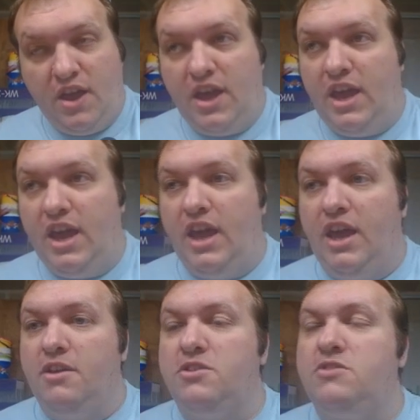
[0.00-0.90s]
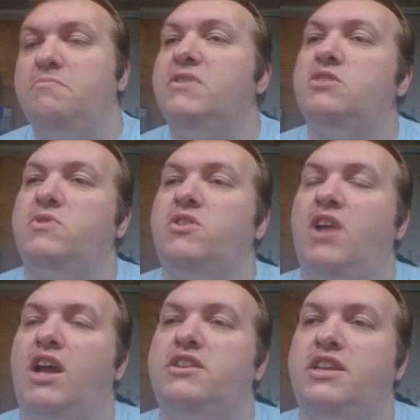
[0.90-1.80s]
He misses with your
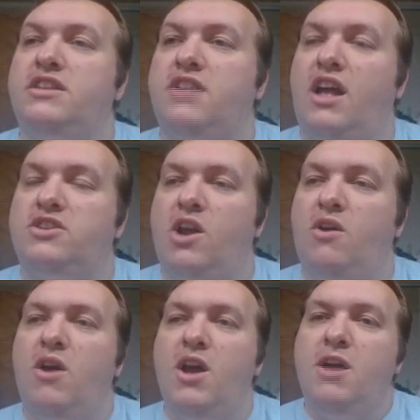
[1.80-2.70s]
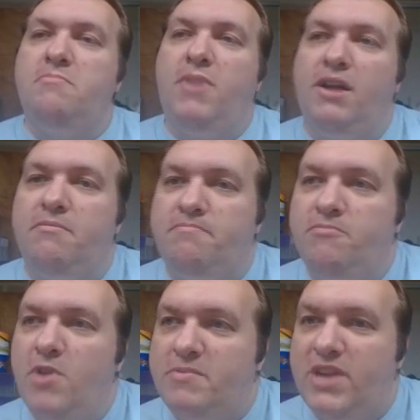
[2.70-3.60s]
Dashko, but
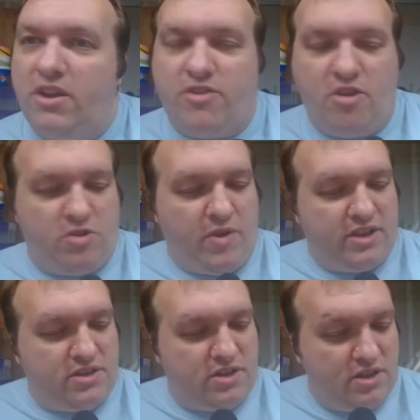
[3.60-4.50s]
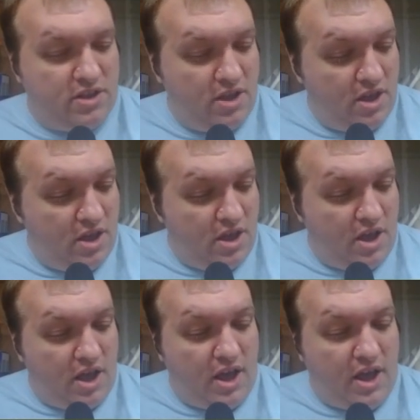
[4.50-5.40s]
rips out your throat twice.
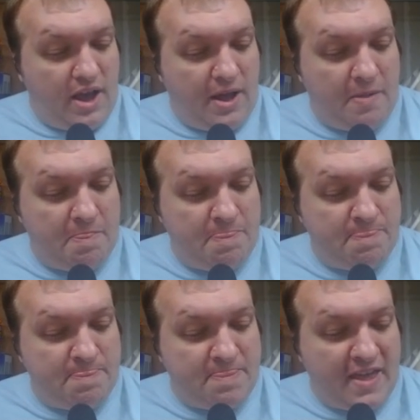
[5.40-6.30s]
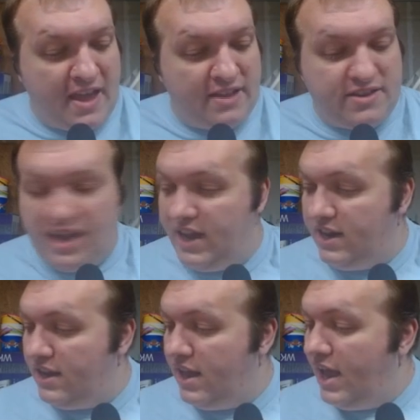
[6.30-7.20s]
That's
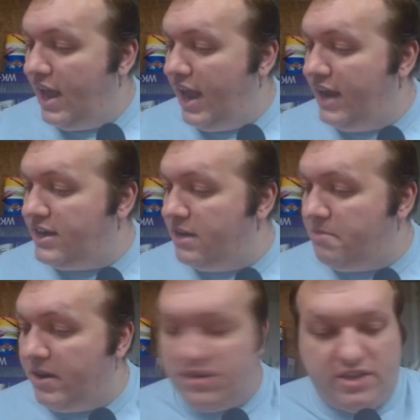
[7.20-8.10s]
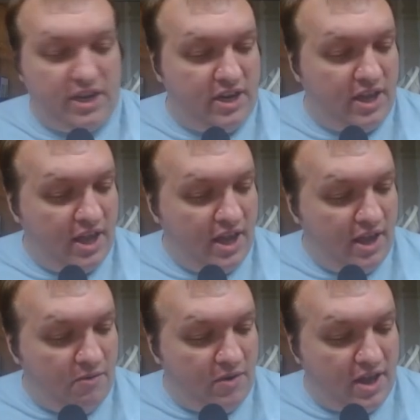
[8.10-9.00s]
18 piercing
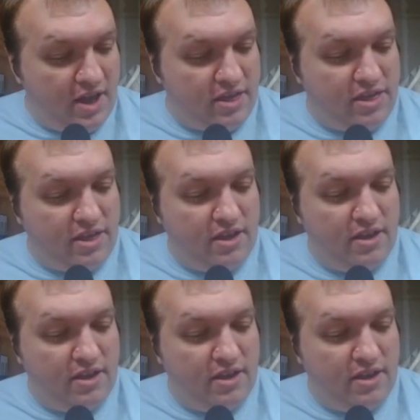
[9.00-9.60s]
with